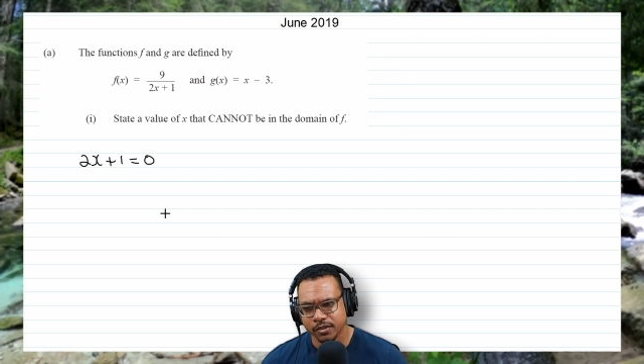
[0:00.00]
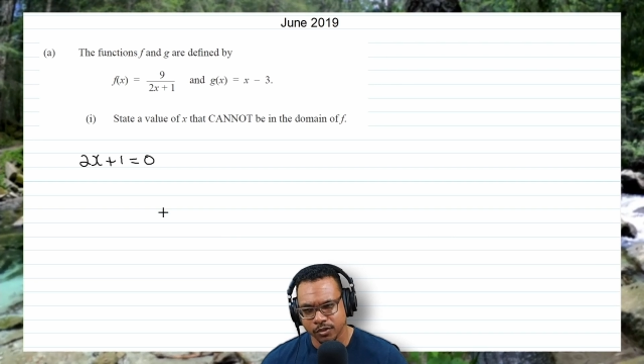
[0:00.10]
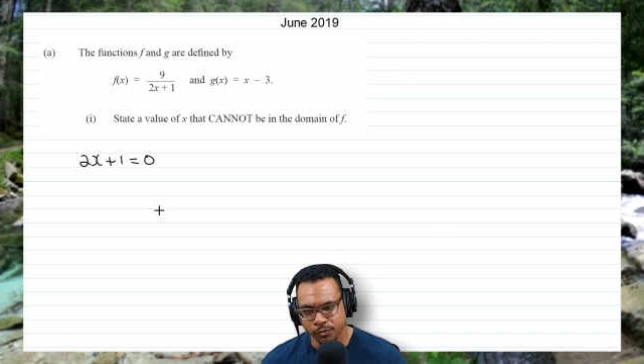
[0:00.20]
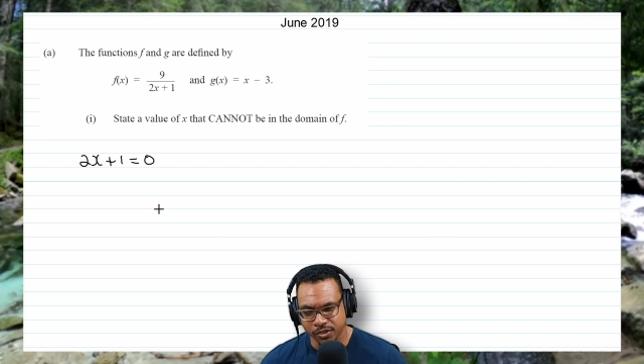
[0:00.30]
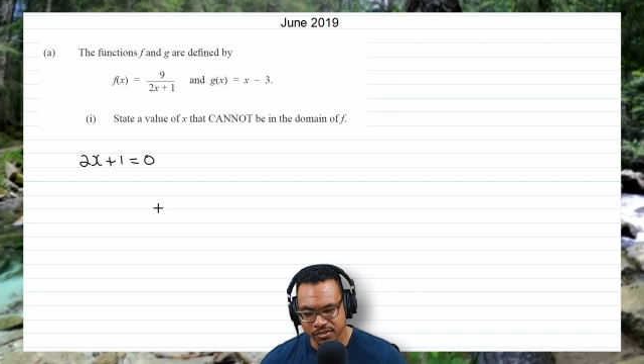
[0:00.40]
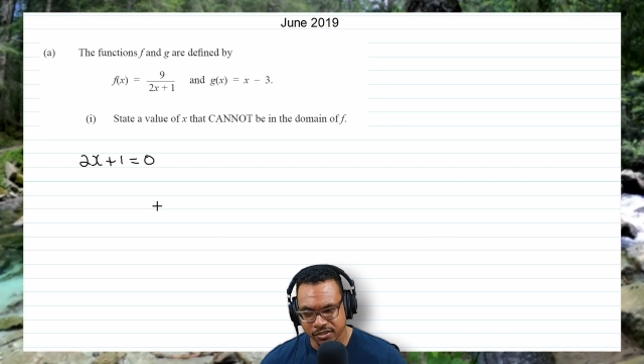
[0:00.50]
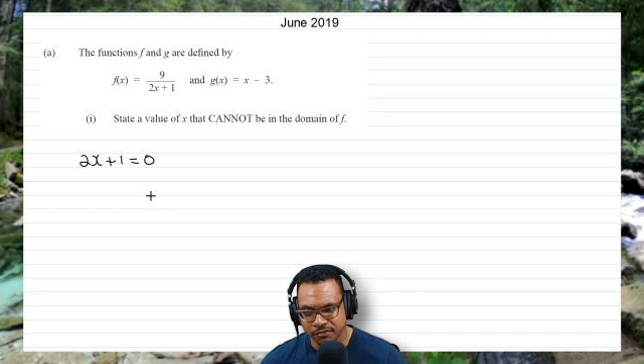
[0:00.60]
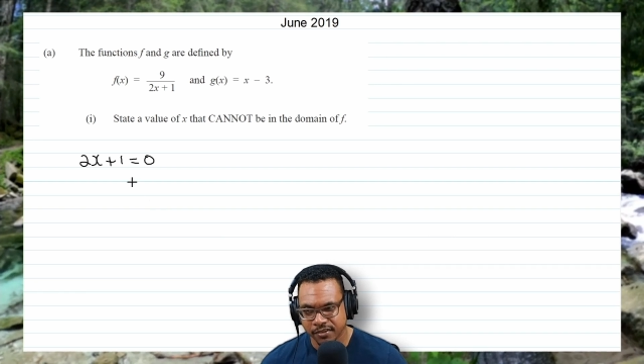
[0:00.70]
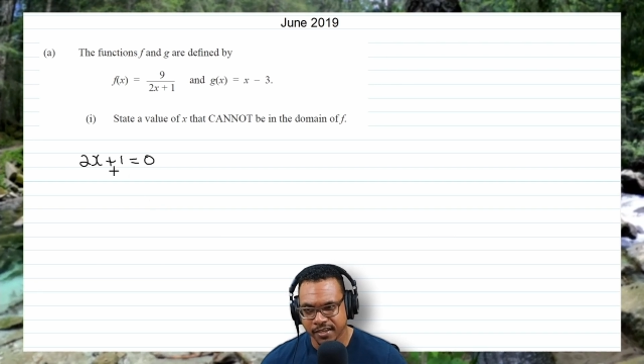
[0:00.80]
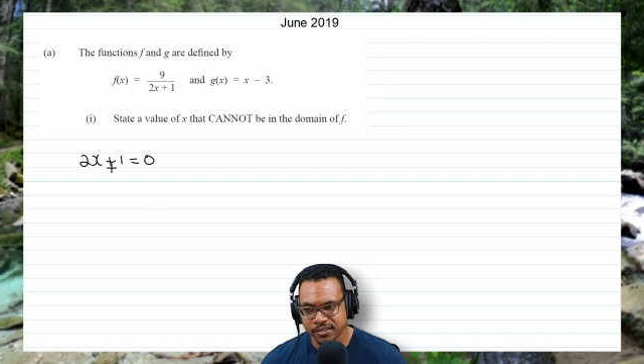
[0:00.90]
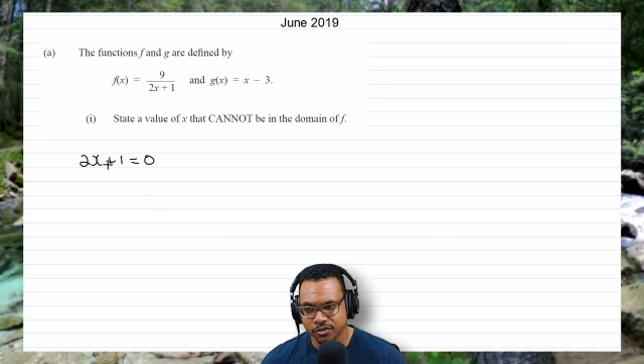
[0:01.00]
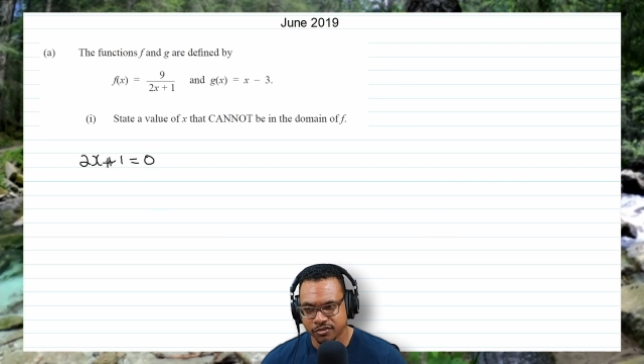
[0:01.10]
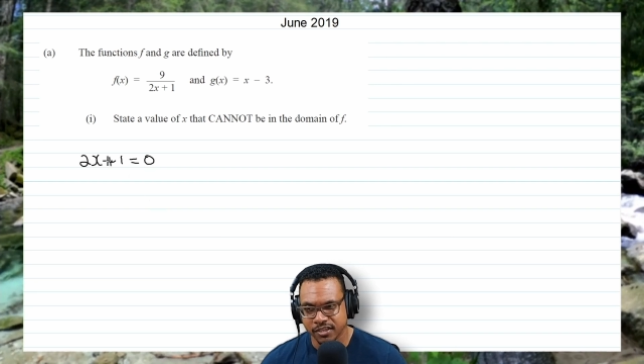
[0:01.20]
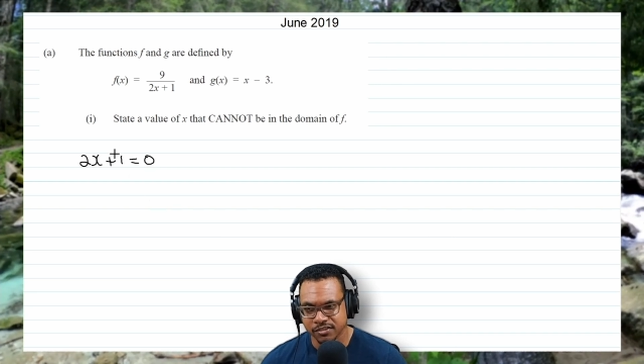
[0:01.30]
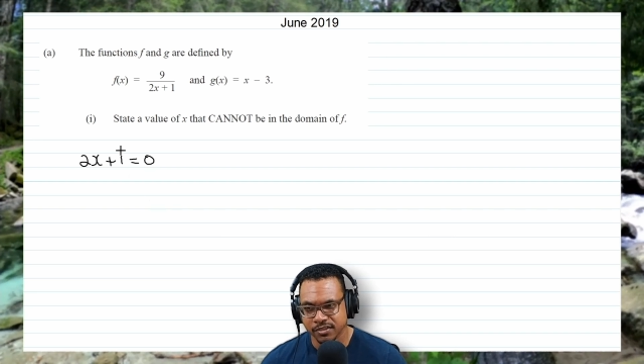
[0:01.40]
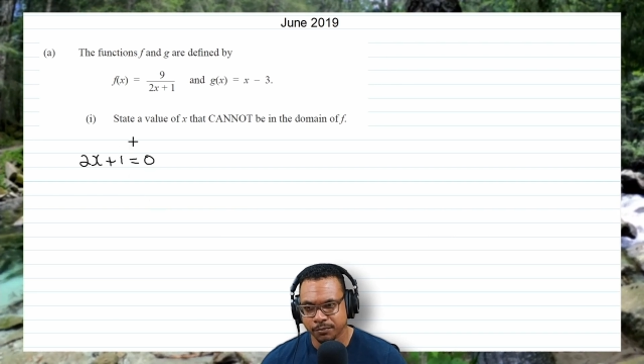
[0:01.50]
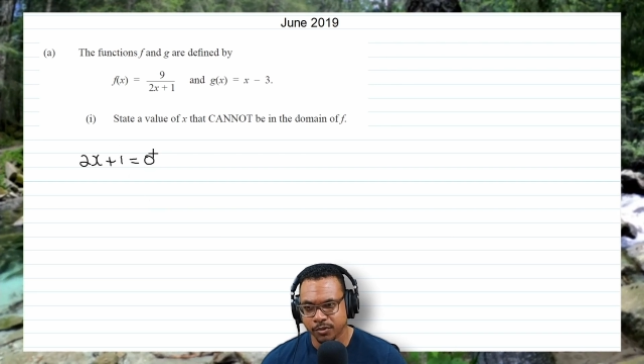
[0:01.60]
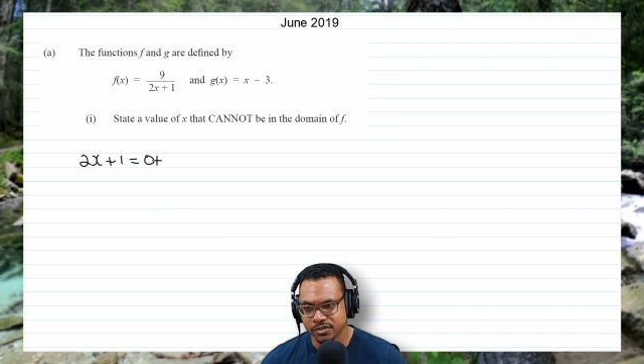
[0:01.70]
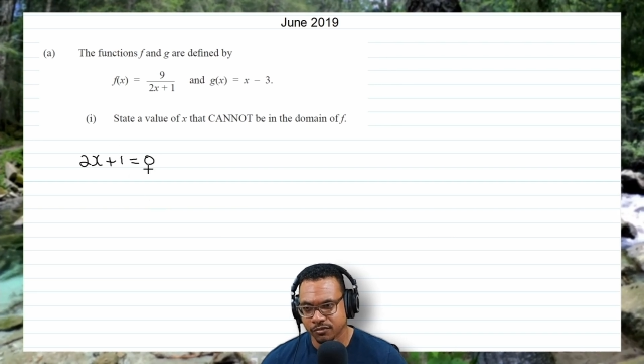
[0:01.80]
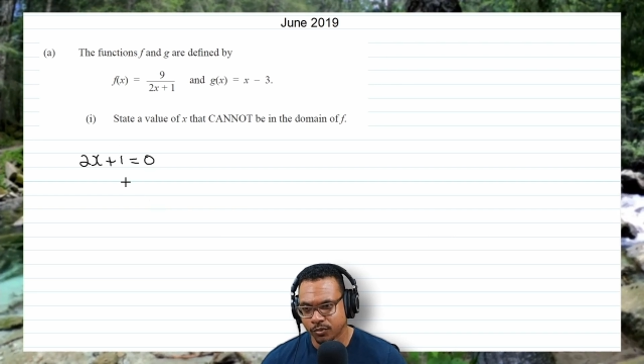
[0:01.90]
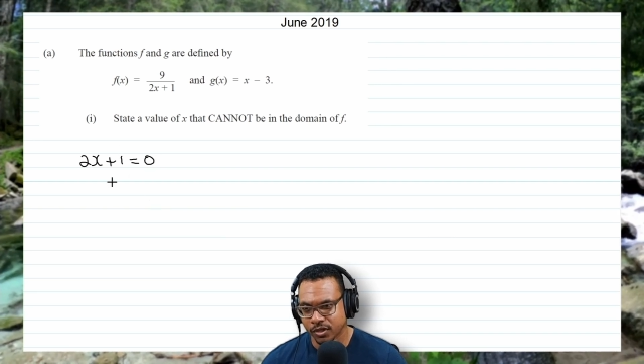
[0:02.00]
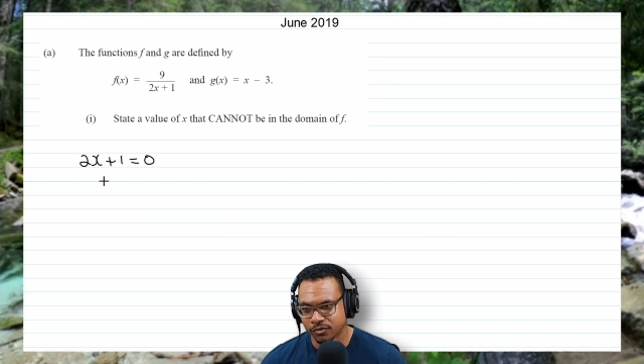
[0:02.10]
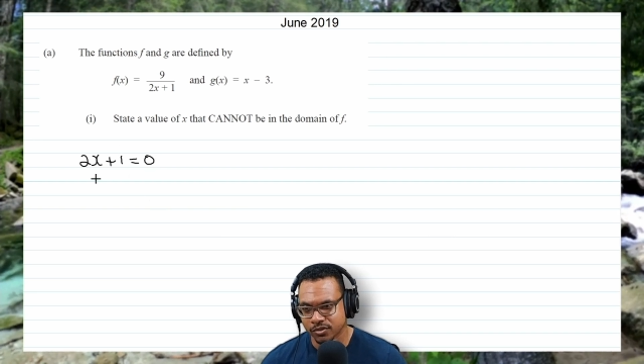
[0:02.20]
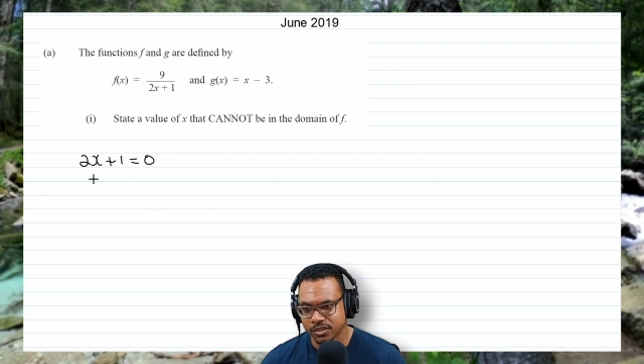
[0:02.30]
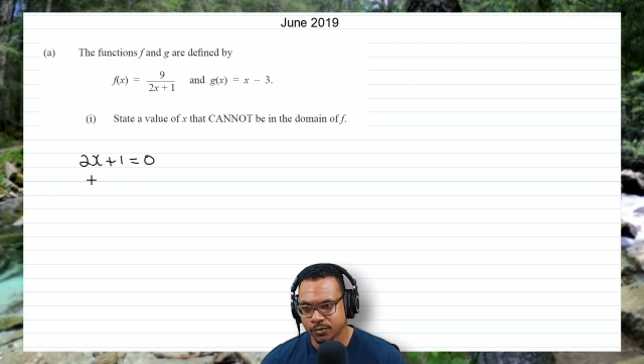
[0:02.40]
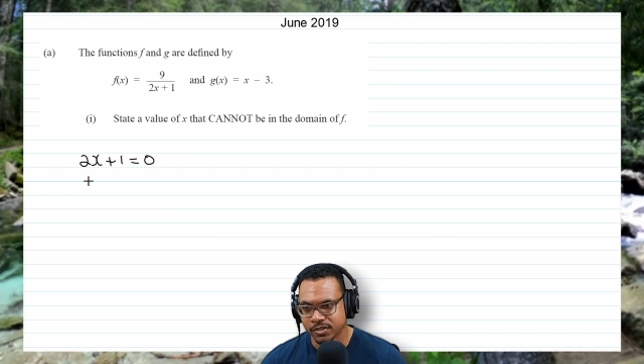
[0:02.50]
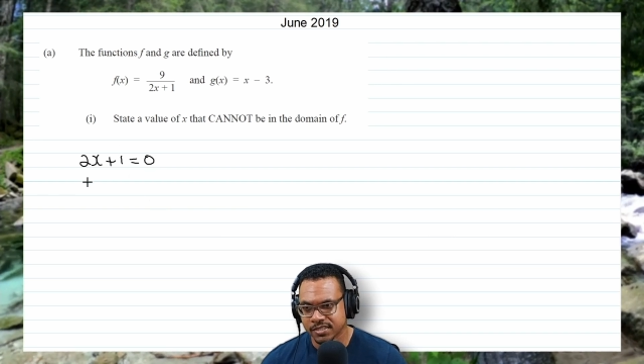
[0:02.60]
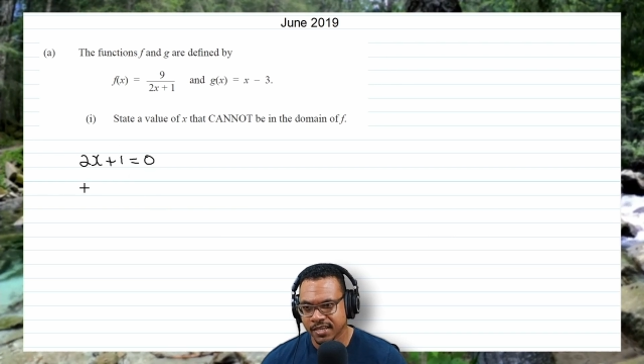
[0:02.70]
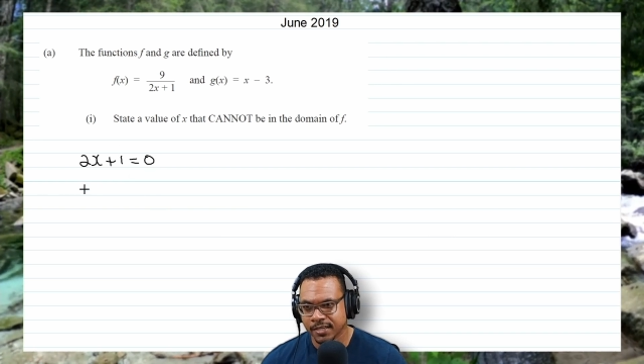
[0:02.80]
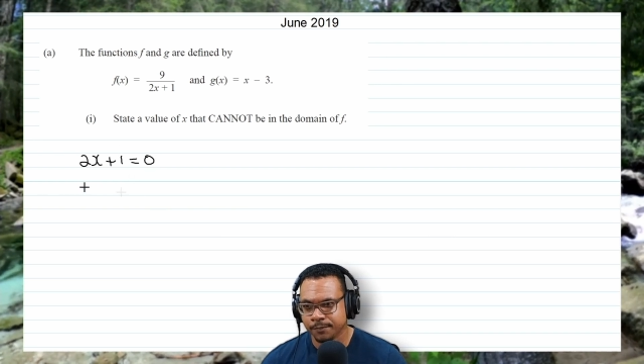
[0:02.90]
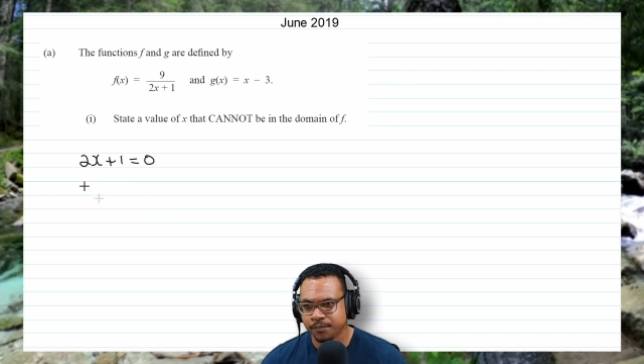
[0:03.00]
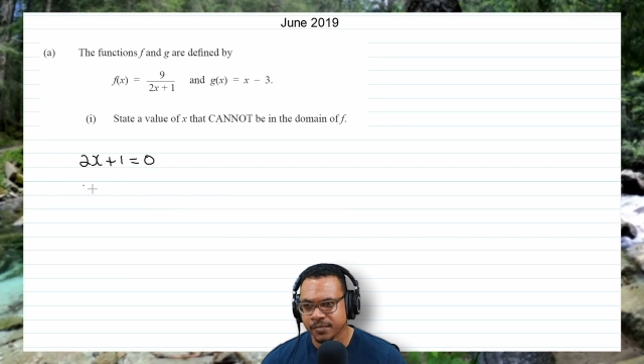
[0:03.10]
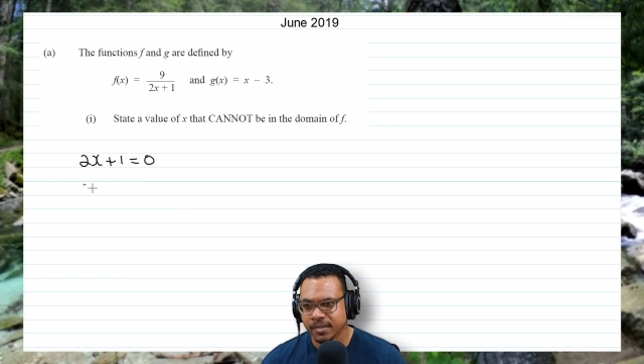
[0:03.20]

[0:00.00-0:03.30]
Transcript: Now we're going to solve for x, so transfer the positive 1 across the equal sign,